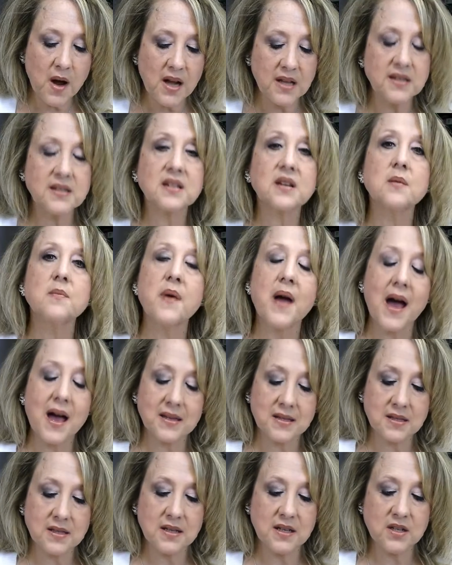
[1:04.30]
mind's
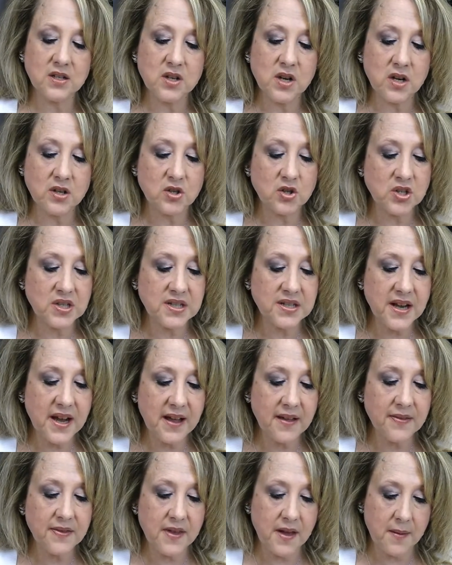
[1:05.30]
capacity to
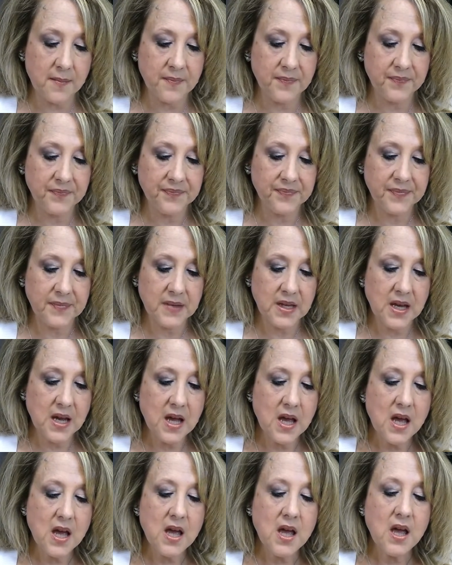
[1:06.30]
understand them.
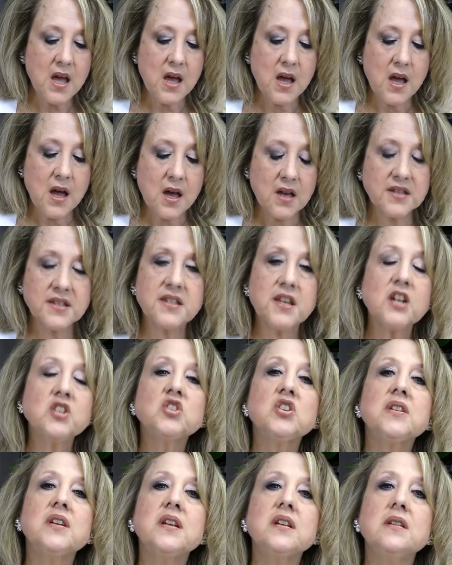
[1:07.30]

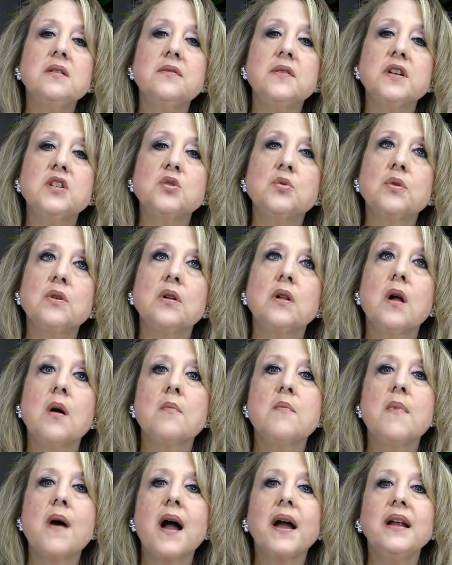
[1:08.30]
Such an individual
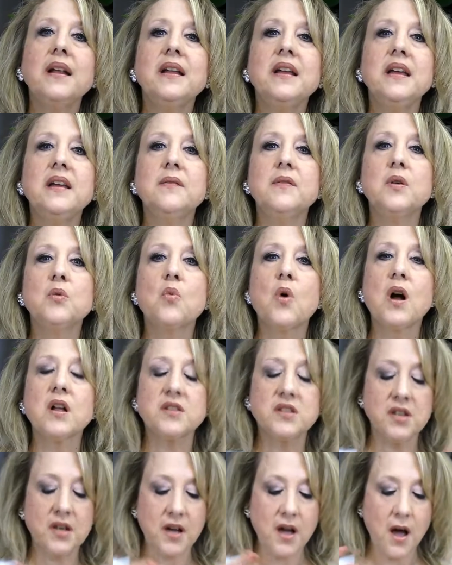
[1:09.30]
might even want
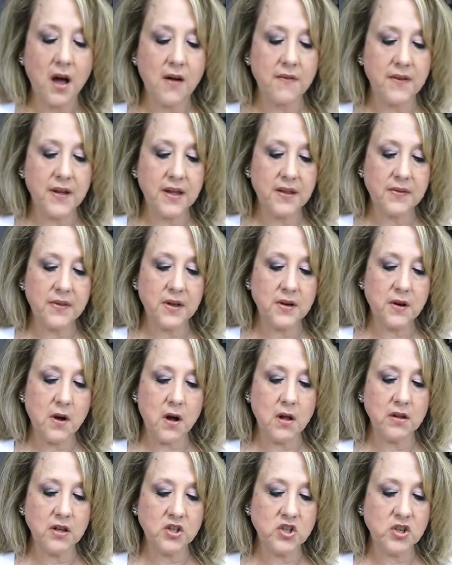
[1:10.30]
to covet the
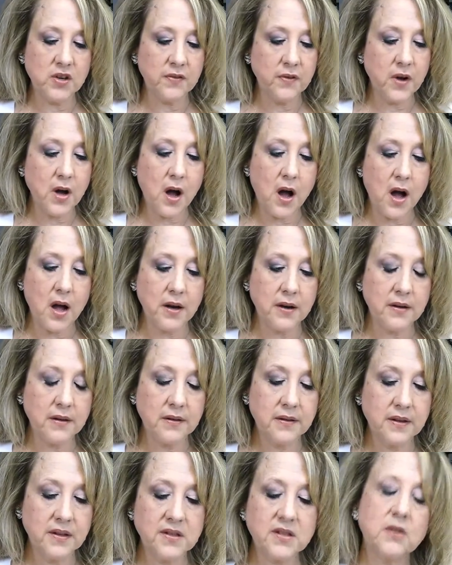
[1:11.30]
knowledge of God.
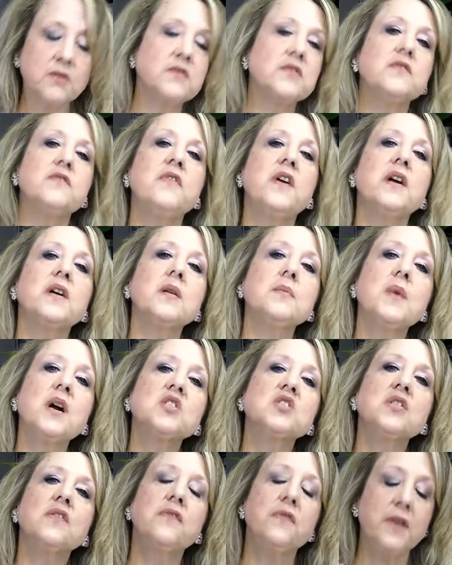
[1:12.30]
And so very
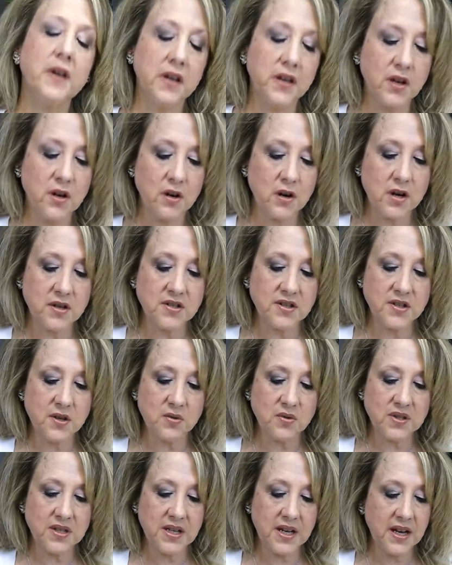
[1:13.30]
much a figure
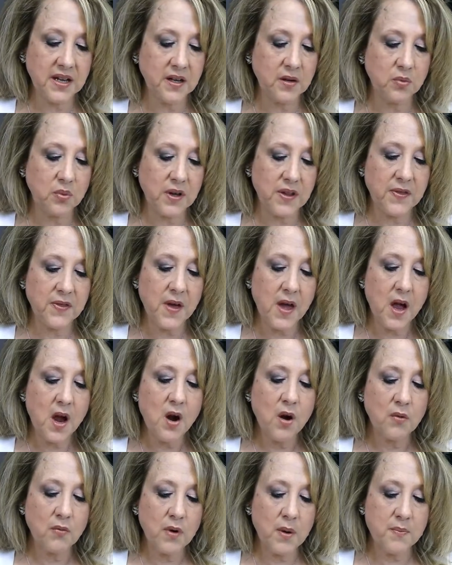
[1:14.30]
associated with
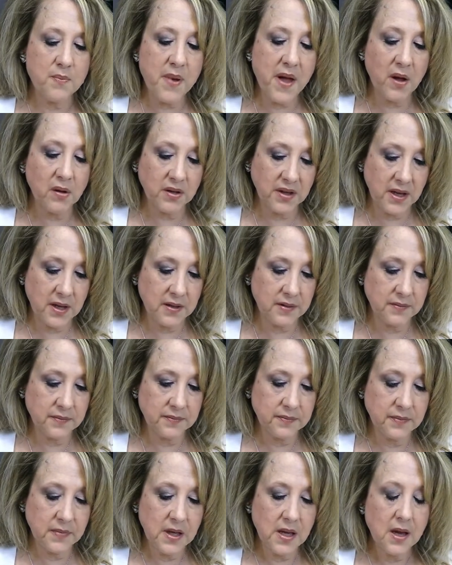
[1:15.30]
rebellion.
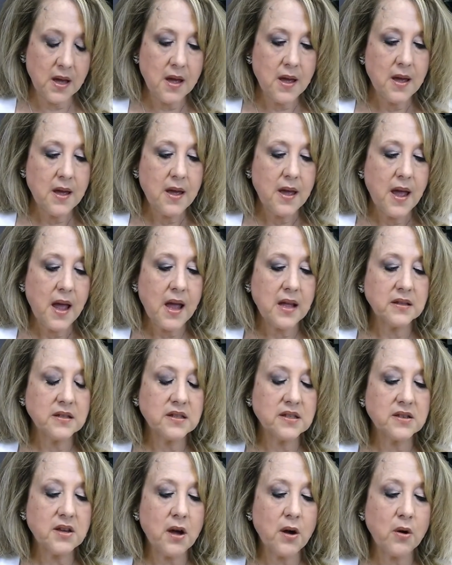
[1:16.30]
And
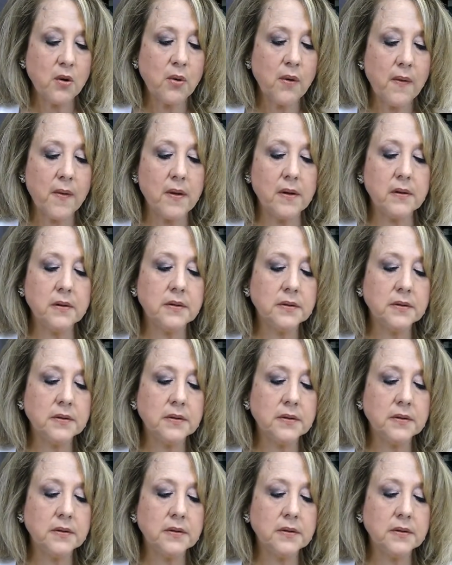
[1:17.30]
so